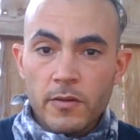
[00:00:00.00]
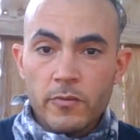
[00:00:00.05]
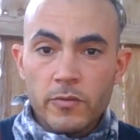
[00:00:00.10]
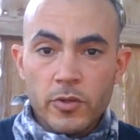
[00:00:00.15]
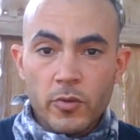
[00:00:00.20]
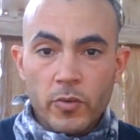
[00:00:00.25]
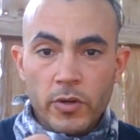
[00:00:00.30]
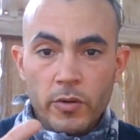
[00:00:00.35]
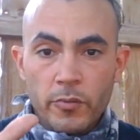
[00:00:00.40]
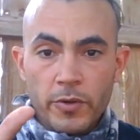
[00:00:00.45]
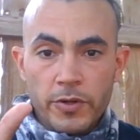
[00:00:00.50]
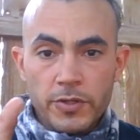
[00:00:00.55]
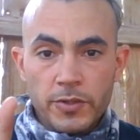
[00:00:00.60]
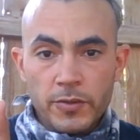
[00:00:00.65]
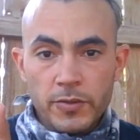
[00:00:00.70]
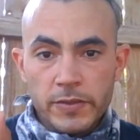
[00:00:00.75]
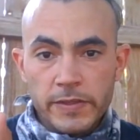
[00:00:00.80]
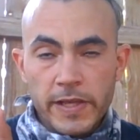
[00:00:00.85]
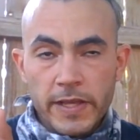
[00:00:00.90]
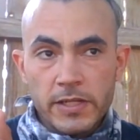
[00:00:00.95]
you want to
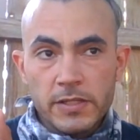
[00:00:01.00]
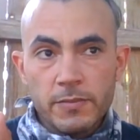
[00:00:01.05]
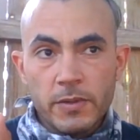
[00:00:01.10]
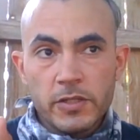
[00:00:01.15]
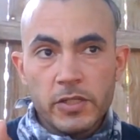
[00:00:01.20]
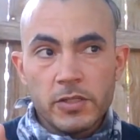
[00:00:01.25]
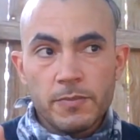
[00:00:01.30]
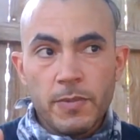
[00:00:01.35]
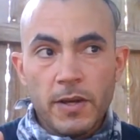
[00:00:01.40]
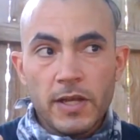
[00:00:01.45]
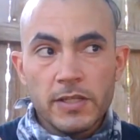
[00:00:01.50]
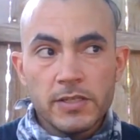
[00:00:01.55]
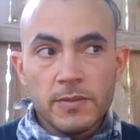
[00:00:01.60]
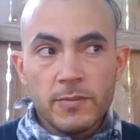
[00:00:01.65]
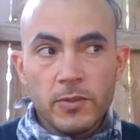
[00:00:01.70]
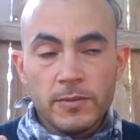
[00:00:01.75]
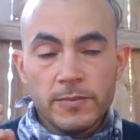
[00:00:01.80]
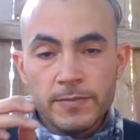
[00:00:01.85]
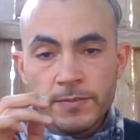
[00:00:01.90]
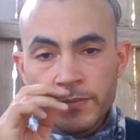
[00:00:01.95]
reduce that as much as
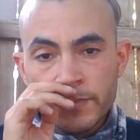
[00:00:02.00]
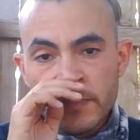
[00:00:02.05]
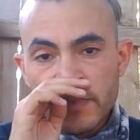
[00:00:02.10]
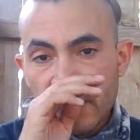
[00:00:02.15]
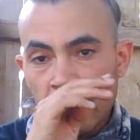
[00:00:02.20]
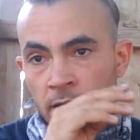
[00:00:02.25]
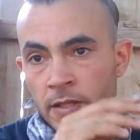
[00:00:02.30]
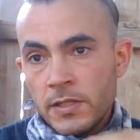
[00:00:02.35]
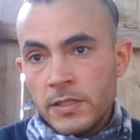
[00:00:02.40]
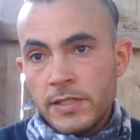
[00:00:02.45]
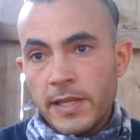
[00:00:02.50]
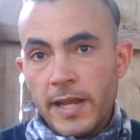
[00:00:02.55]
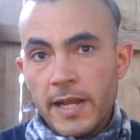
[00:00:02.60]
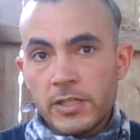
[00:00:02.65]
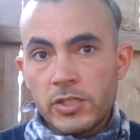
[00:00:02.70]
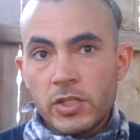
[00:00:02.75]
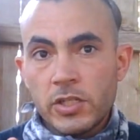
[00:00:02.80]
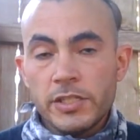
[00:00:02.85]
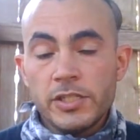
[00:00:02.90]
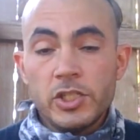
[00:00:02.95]
possible to
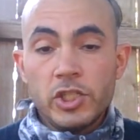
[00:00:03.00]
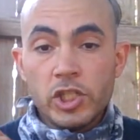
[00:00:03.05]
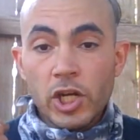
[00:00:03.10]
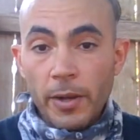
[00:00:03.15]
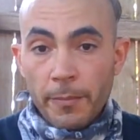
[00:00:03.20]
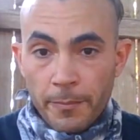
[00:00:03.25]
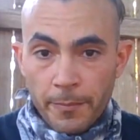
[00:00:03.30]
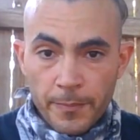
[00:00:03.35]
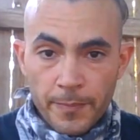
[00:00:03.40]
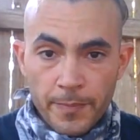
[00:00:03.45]
actually jump